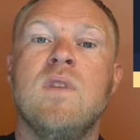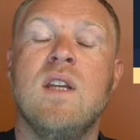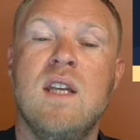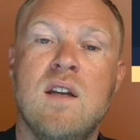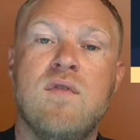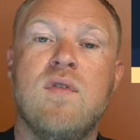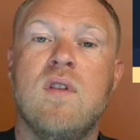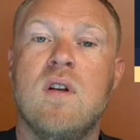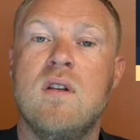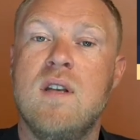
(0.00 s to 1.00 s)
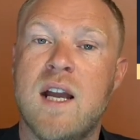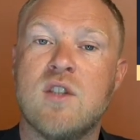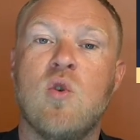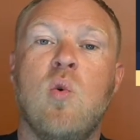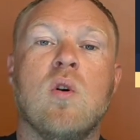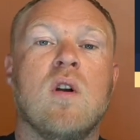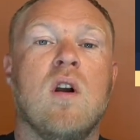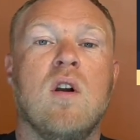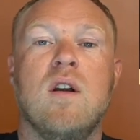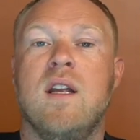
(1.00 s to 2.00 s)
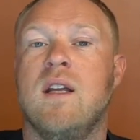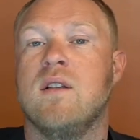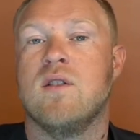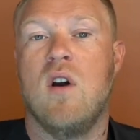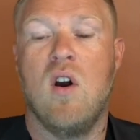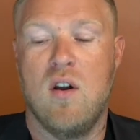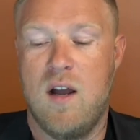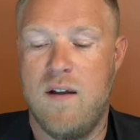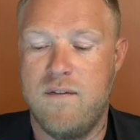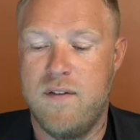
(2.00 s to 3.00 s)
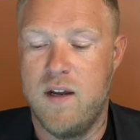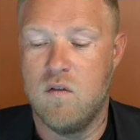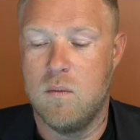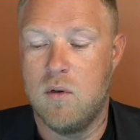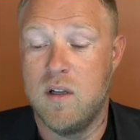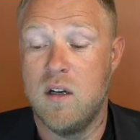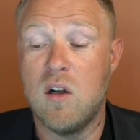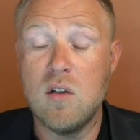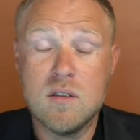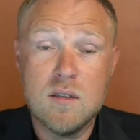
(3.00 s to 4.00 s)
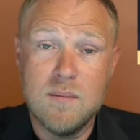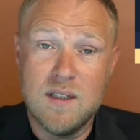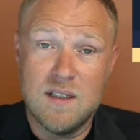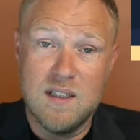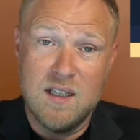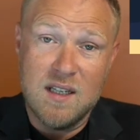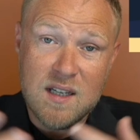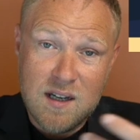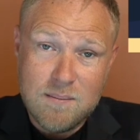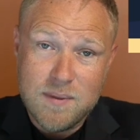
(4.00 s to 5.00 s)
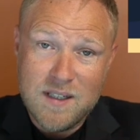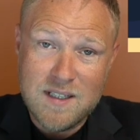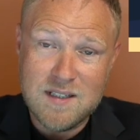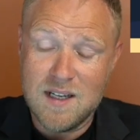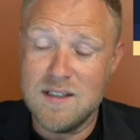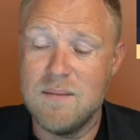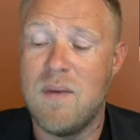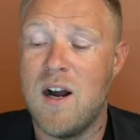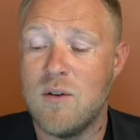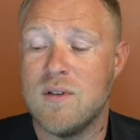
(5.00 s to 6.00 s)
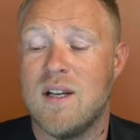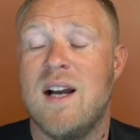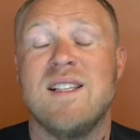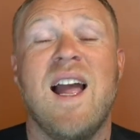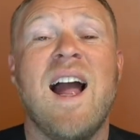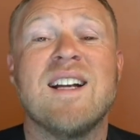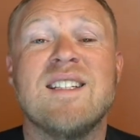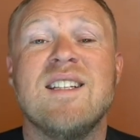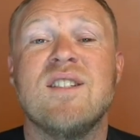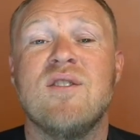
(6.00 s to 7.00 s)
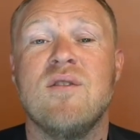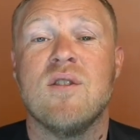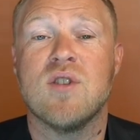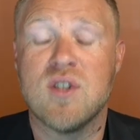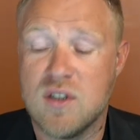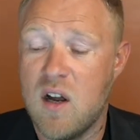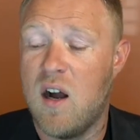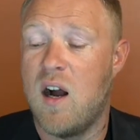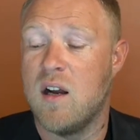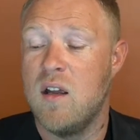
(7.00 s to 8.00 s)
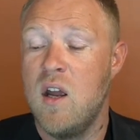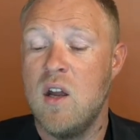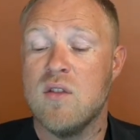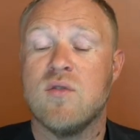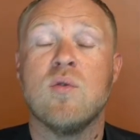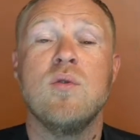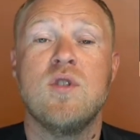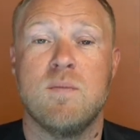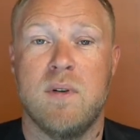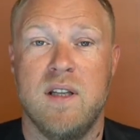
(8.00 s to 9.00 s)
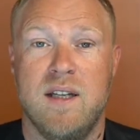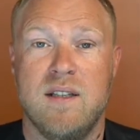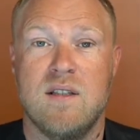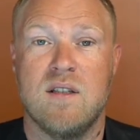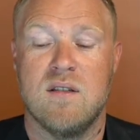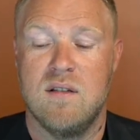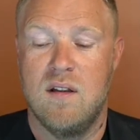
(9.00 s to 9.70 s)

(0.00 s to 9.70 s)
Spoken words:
if the next quarter earnings are not favorable. And ultimately, companies that democratize access to their stock through splits